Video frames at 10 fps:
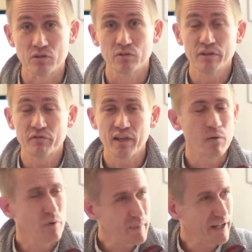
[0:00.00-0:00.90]
So look for
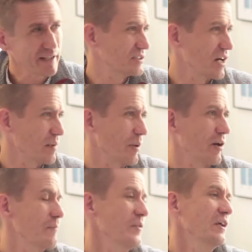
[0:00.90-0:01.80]
that. What am I going to talk
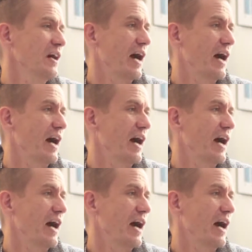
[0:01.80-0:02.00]
about?